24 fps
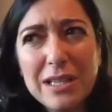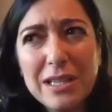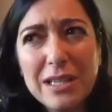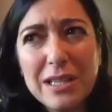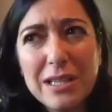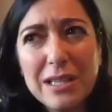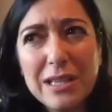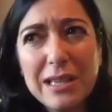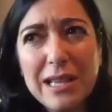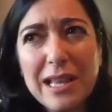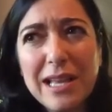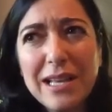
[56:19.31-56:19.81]

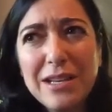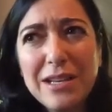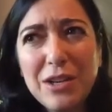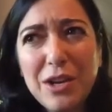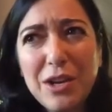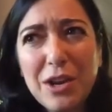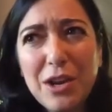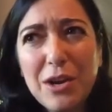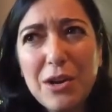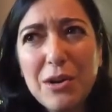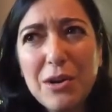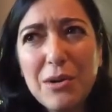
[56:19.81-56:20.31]
let
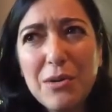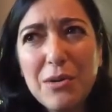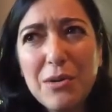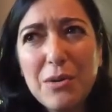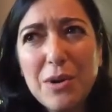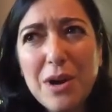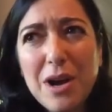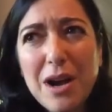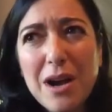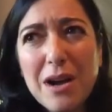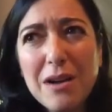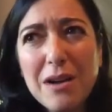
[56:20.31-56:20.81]
go
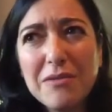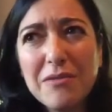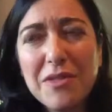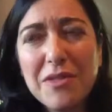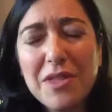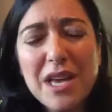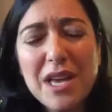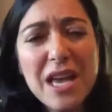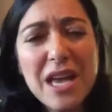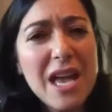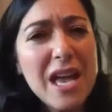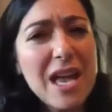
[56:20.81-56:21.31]
of the
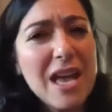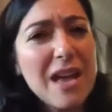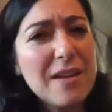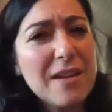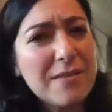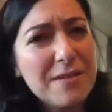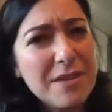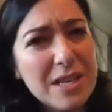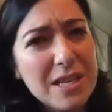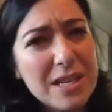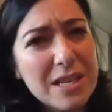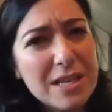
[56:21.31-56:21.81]

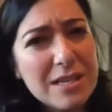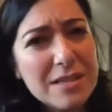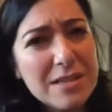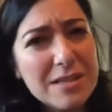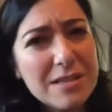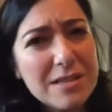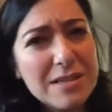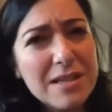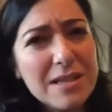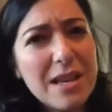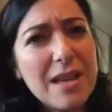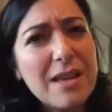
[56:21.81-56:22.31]

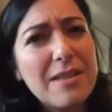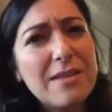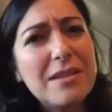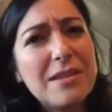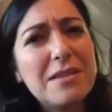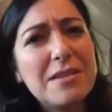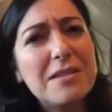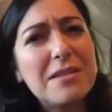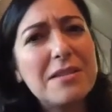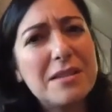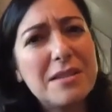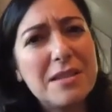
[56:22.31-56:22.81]
heaviness and the
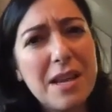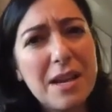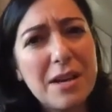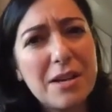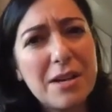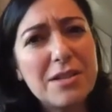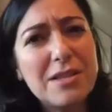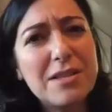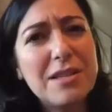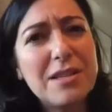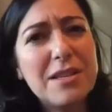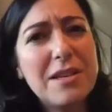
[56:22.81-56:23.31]

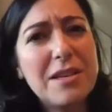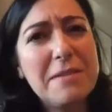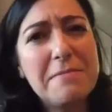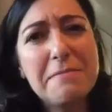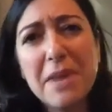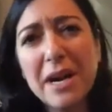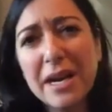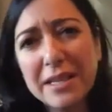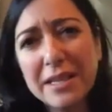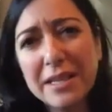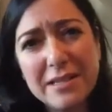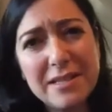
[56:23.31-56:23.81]
scarcity
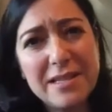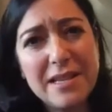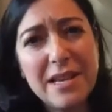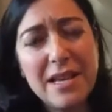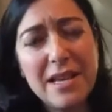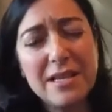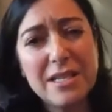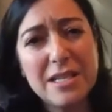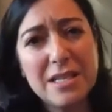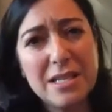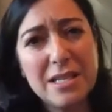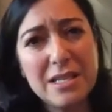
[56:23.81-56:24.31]

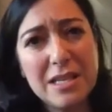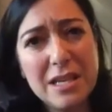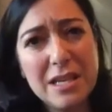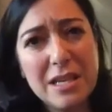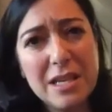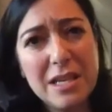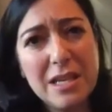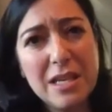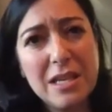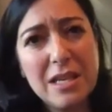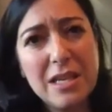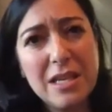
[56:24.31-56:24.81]
mindset.
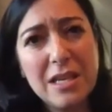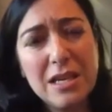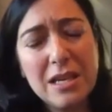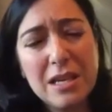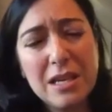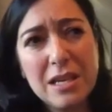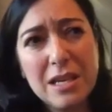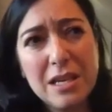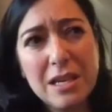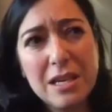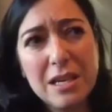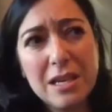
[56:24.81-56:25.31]

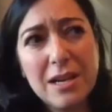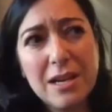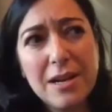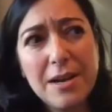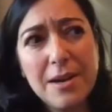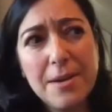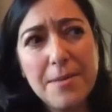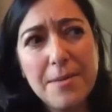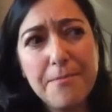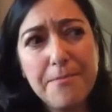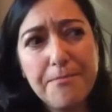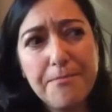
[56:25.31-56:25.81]
I